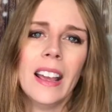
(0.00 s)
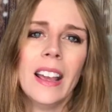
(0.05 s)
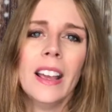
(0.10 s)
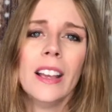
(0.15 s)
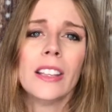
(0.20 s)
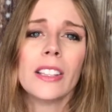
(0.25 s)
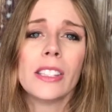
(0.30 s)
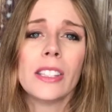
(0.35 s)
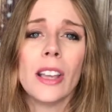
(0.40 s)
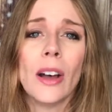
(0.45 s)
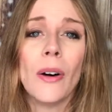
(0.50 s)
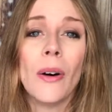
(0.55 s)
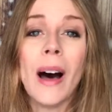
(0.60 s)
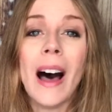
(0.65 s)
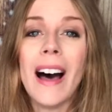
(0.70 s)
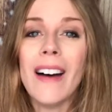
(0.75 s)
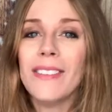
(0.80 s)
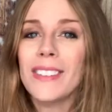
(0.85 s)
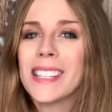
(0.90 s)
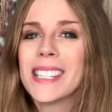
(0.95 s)
So
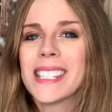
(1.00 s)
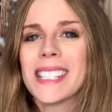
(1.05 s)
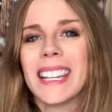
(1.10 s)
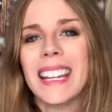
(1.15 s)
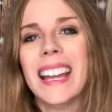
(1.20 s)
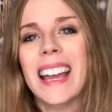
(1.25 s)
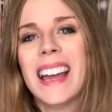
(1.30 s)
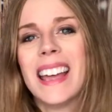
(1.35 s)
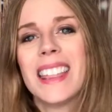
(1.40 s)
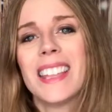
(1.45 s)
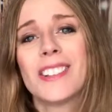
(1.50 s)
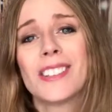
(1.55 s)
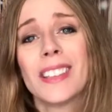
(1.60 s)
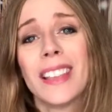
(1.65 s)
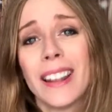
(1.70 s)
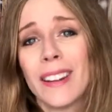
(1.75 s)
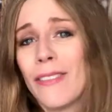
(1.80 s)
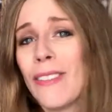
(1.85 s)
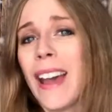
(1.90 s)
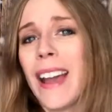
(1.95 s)
obviously there's a lot
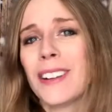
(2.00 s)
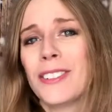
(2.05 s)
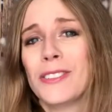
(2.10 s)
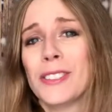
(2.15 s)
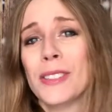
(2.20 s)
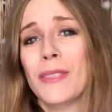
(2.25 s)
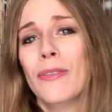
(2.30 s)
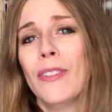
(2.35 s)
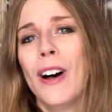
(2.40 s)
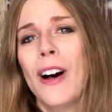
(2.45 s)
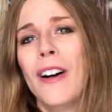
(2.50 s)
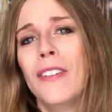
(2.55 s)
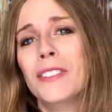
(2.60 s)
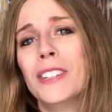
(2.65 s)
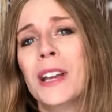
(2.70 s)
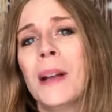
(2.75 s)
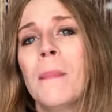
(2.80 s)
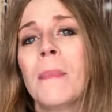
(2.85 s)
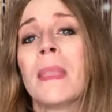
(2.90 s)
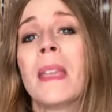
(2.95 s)
of factors involved,
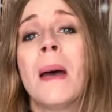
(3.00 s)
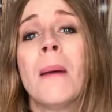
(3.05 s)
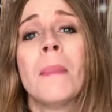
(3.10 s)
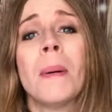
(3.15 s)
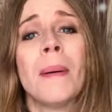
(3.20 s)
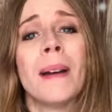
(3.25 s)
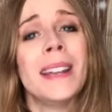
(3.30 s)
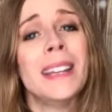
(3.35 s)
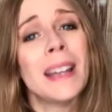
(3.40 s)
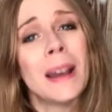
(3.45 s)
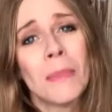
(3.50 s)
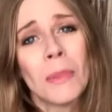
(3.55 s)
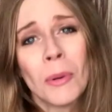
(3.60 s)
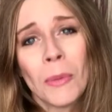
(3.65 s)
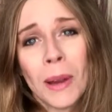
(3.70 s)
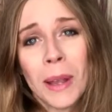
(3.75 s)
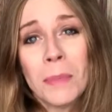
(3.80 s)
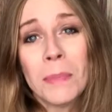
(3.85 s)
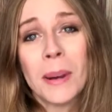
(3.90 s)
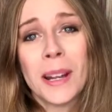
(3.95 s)
but my number
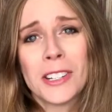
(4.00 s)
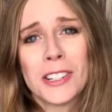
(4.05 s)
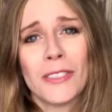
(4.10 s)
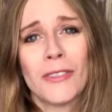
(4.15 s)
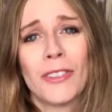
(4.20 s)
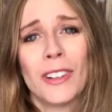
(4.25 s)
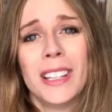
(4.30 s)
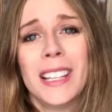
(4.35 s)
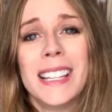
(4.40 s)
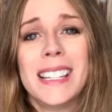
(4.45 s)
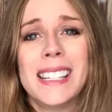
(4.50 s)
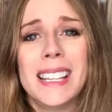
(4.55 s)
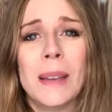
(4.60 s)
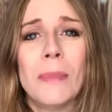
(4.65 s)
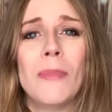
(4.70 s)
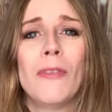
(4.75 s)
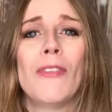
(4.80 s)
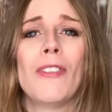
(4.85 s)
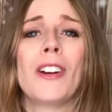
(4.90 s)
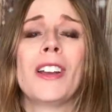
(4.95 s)
1 budget-friendly
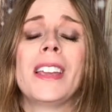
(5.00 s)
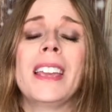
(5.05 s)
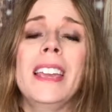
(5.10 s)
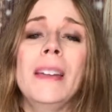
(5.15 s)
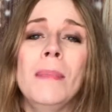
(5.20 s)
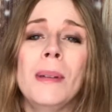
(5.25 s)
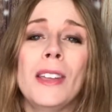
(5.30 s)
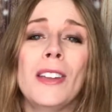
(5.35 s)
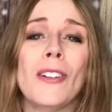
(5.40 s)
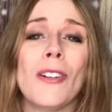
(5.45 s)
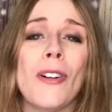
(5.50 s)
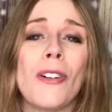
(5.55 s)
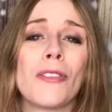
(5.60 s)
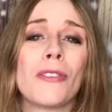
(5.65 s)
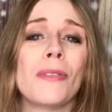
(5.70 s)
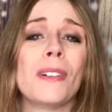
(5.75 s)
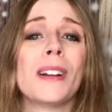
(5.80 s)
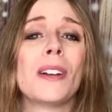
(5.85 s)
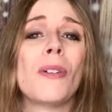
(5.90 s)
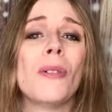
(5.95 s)
tip for keeping your
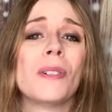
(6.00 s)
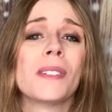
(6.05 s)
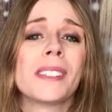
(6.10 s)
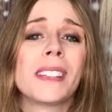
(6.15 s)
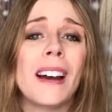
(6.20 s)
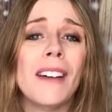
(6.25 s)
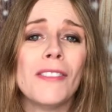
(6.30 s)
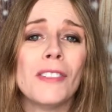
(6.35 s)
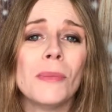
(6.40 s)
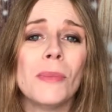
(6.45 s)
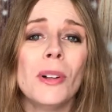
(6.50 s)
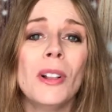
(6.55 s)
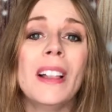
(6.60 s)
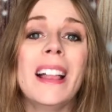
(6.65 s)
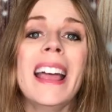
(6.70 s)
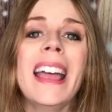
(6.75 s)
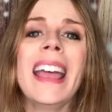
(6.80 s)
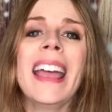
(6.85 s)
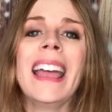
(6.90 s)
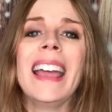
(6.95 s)
arthritic horse comfortable
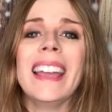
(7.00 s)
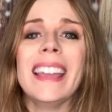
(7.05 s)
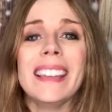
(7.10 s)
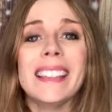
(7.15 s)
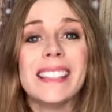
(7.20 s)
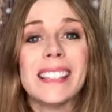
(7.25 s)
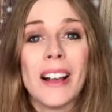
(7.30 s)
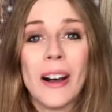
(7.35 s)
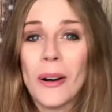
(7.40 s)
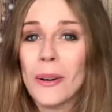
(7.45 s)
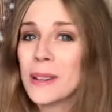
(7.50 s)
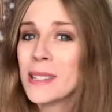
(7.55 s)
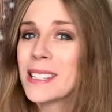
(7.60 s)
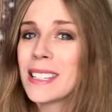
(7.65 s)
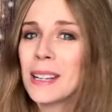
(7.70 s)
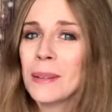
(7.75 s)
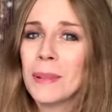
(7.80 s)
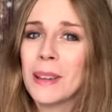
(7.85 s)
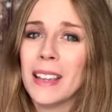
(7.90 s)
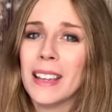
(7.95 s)
is always going
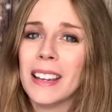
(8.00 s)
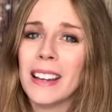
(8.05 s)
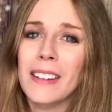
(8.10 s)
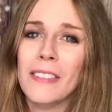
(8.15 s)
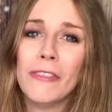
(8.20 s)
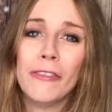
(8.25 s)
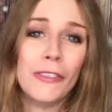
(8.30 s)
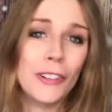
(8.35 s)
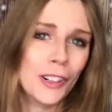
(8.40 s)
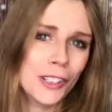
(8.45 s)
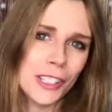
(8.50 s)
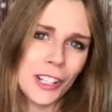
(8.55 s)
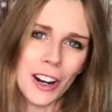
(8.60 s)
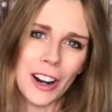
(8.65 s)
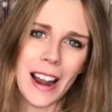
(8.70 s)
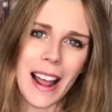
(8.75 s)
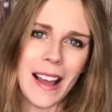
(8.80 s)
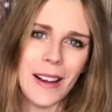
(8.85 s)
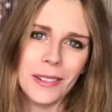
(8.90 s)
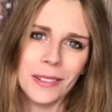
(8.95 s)
to be full
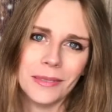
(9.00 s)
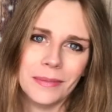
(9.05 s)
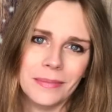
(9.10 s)
turnout.